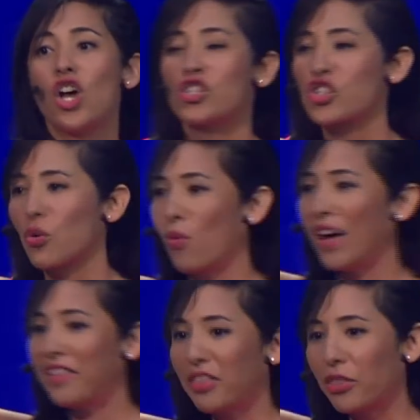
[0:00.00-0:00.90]
So
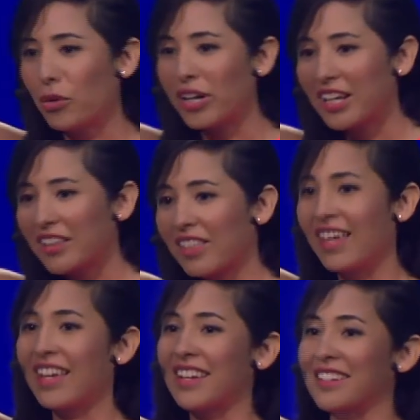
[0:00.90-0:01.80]
what 3
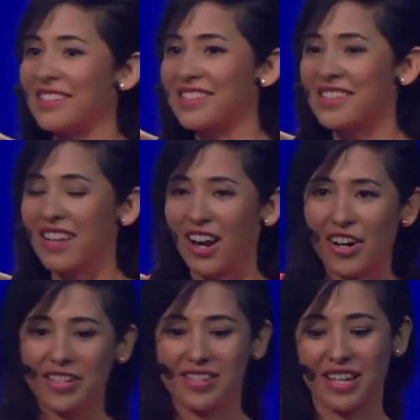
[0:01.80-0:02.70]
things
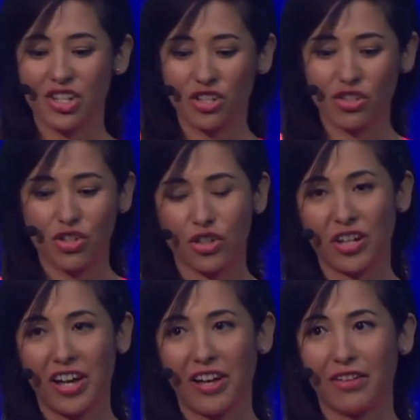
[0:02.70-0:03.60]
are essential to
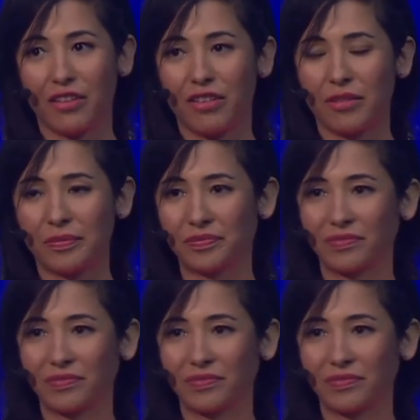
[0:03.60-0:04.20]
your health?